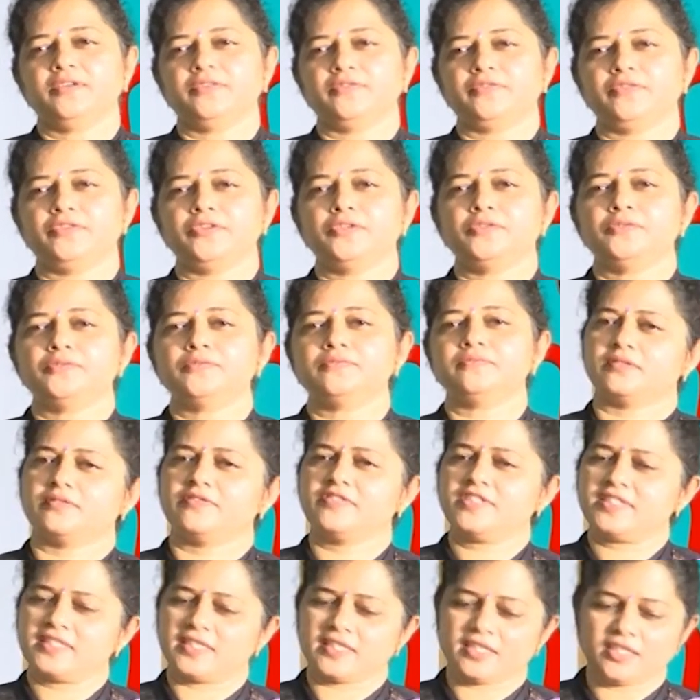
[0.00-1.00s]
few
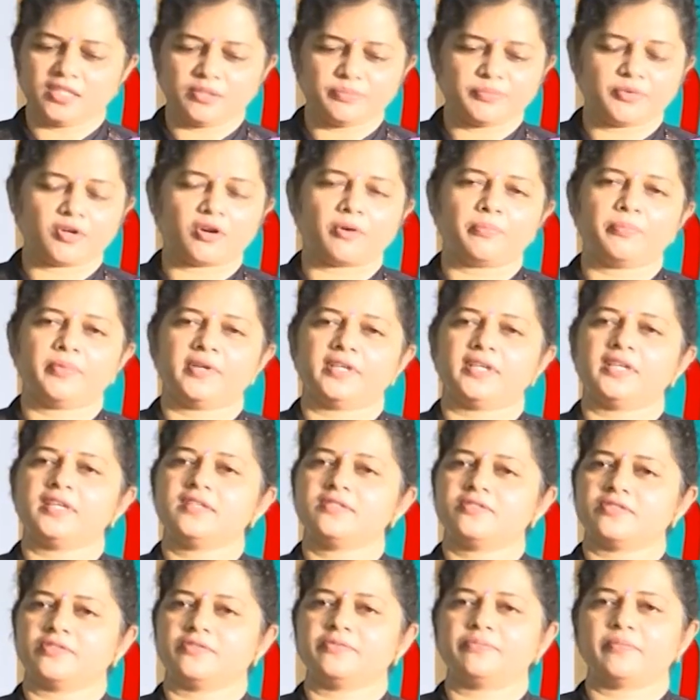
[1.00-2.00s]
physical
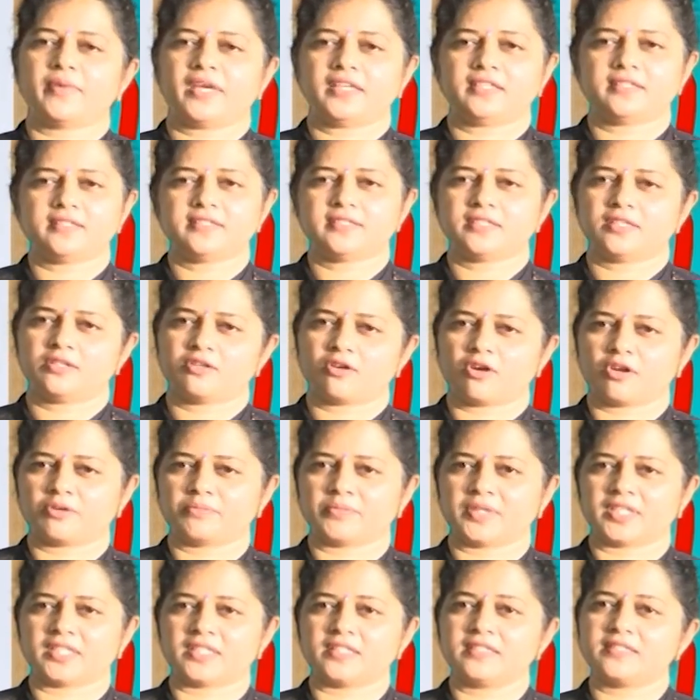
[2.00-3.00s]
properties of metals and
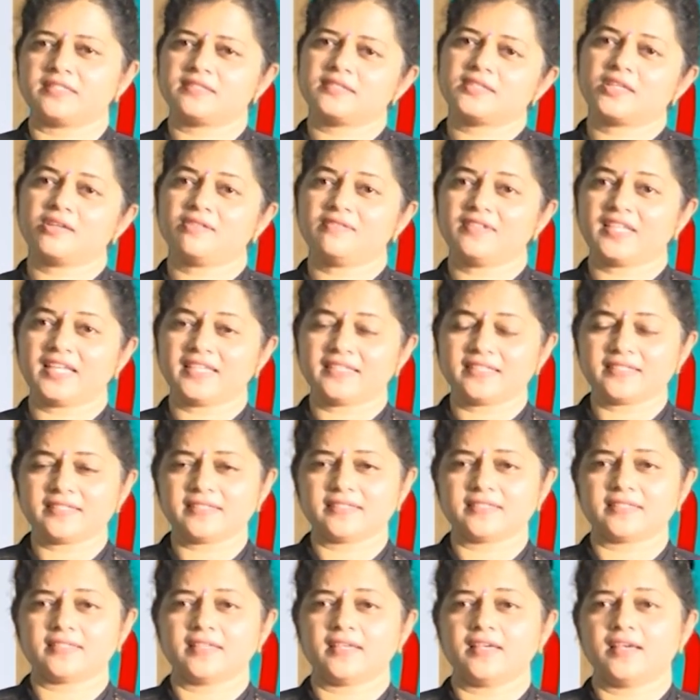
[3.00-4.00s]
non-metals. Now let
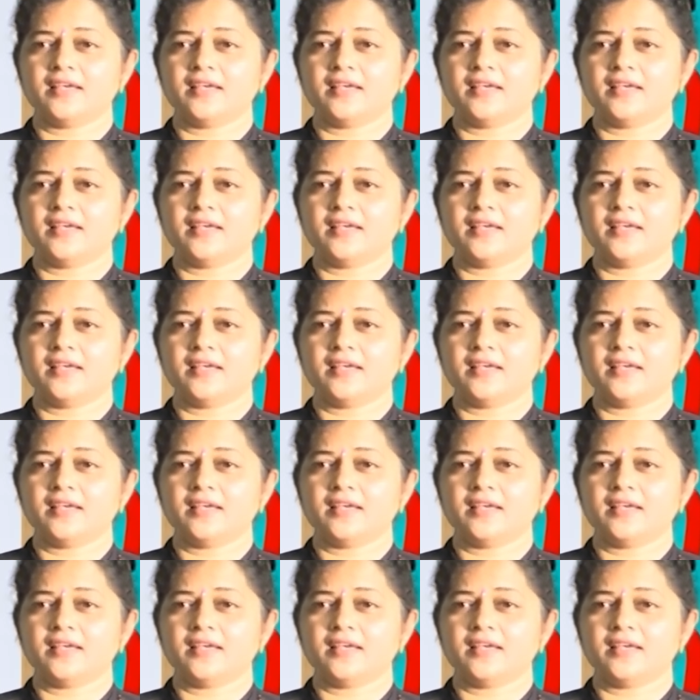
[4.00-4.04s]
us